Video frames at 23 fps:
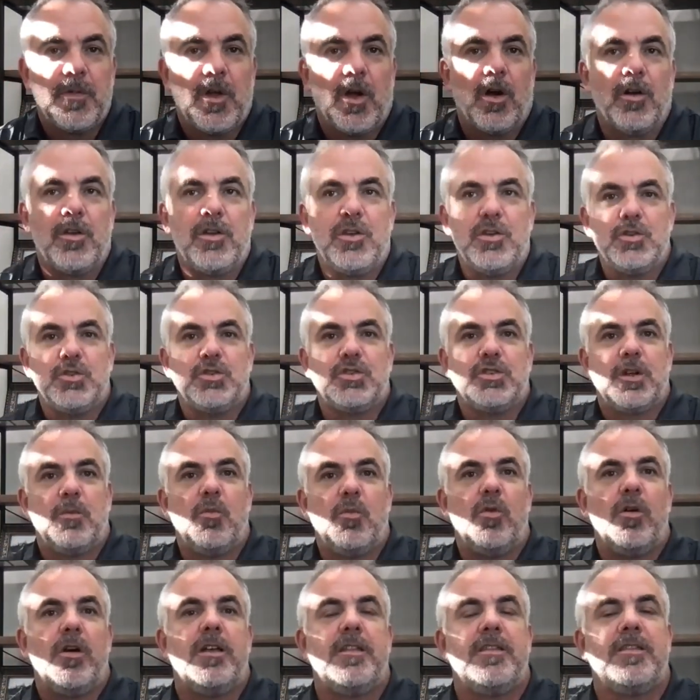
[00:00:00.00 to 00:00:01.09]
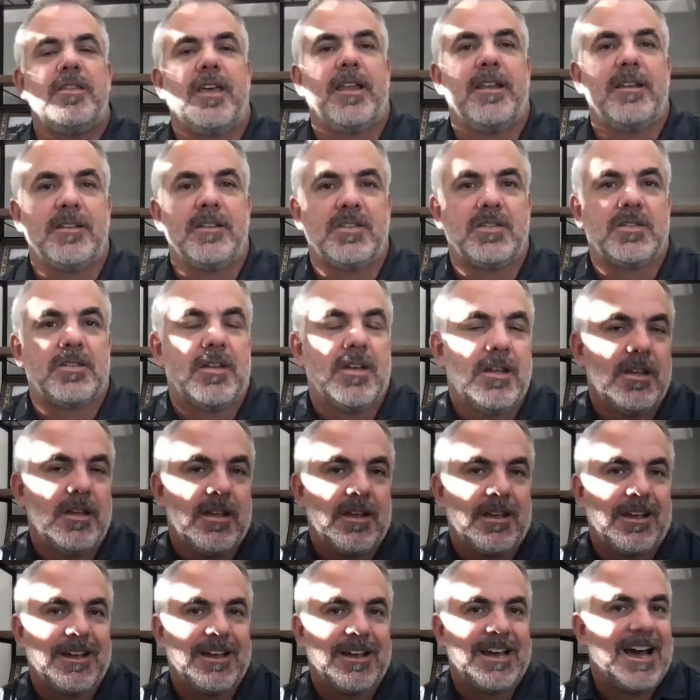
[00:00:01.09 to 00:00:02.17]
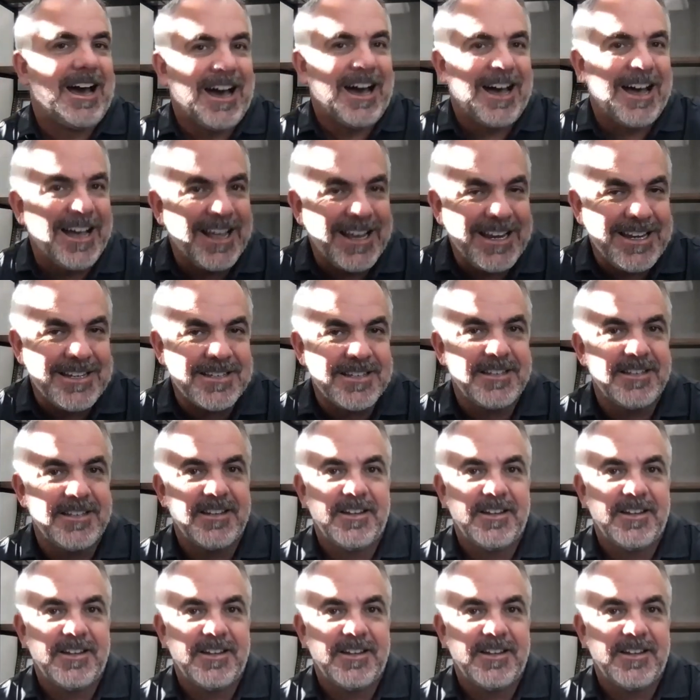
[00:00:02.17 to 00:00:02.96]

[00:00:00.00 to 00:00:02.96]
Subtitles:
Are you someone that is kind?